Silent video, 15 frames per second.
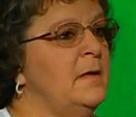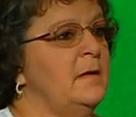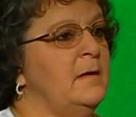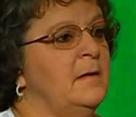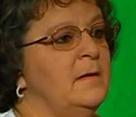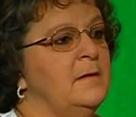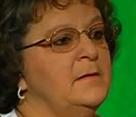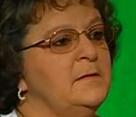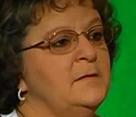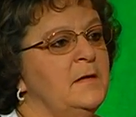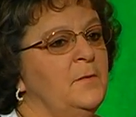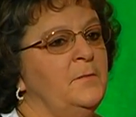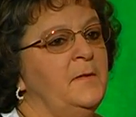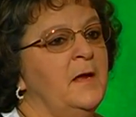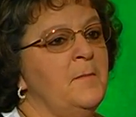And
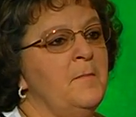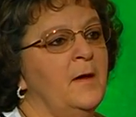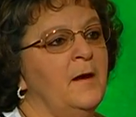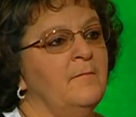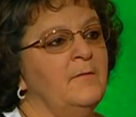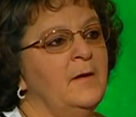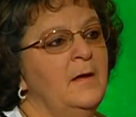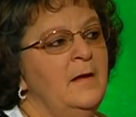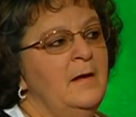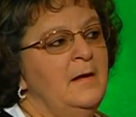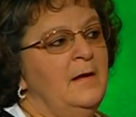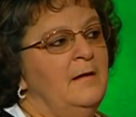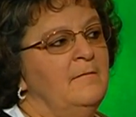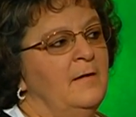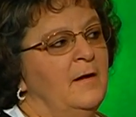when they come out of
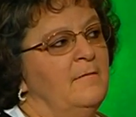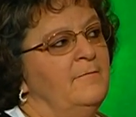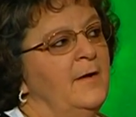a